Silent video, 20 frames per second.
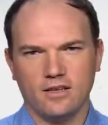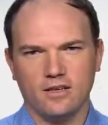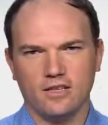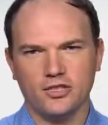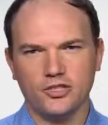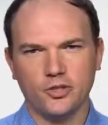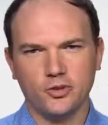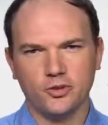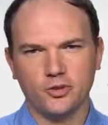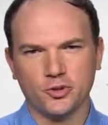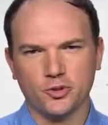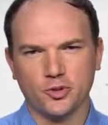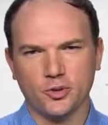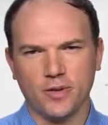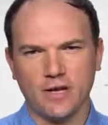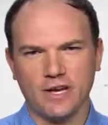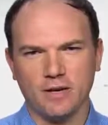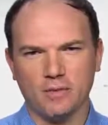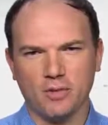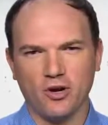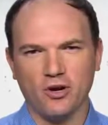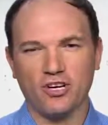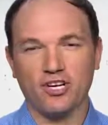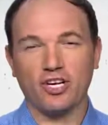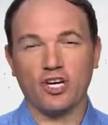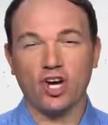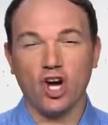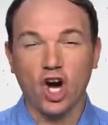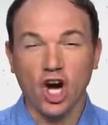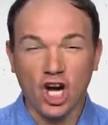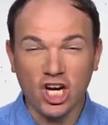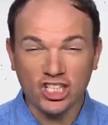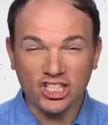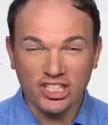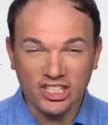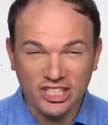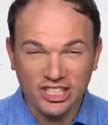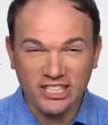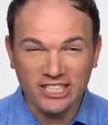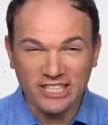The Social Credit Party
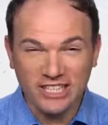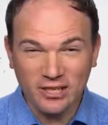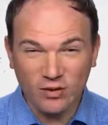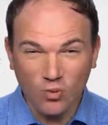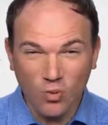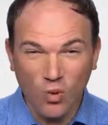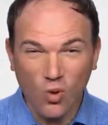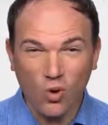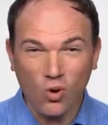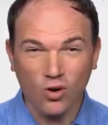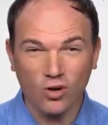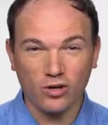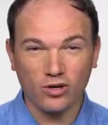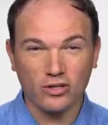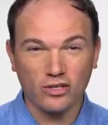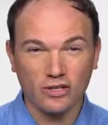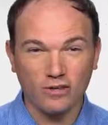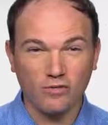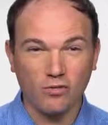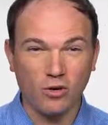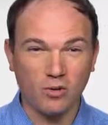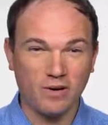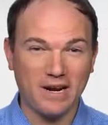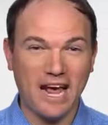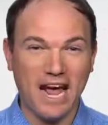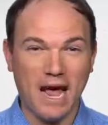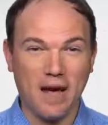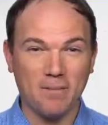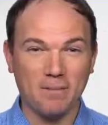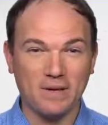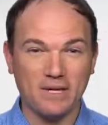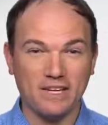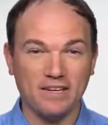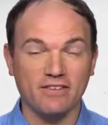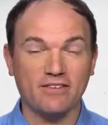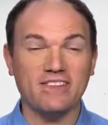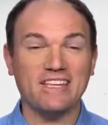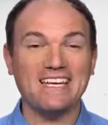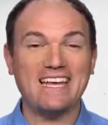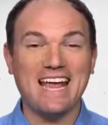constantly warned of what would happen
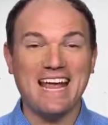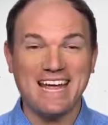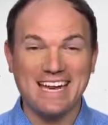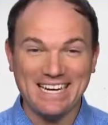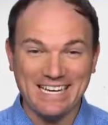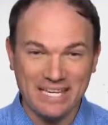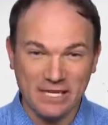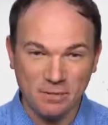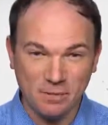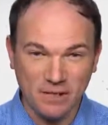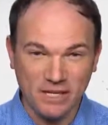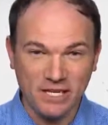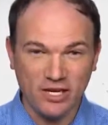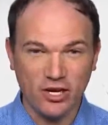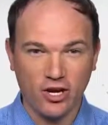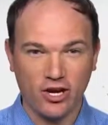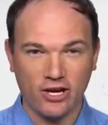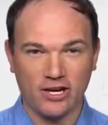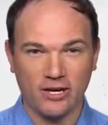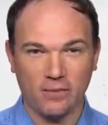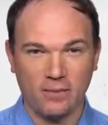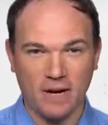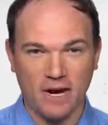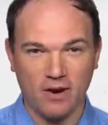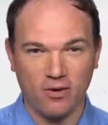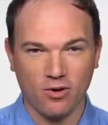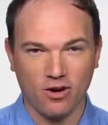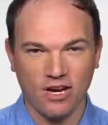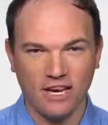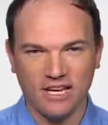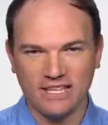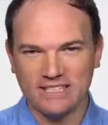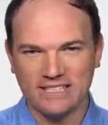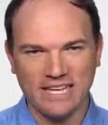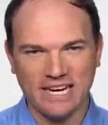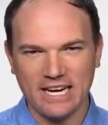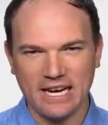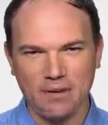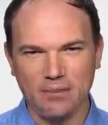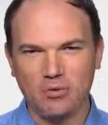if the NDP got into power,
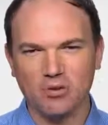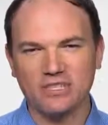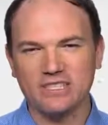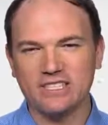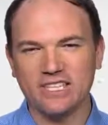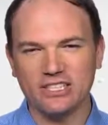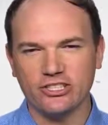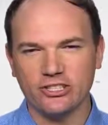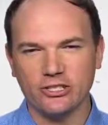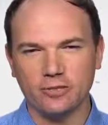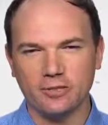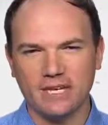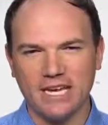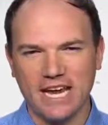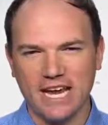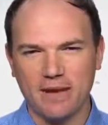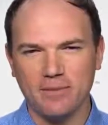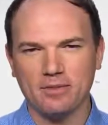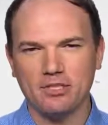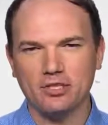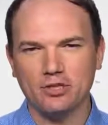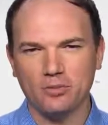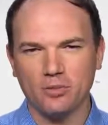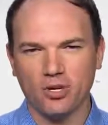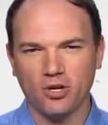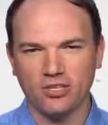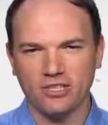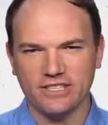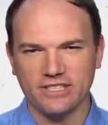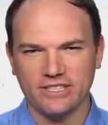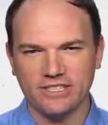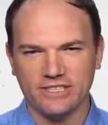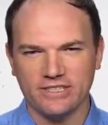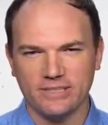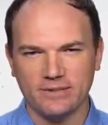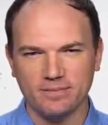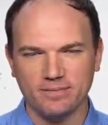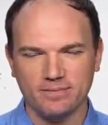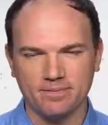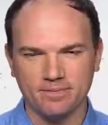setting up what essentially became a two-party
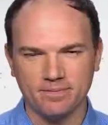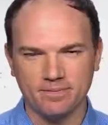system.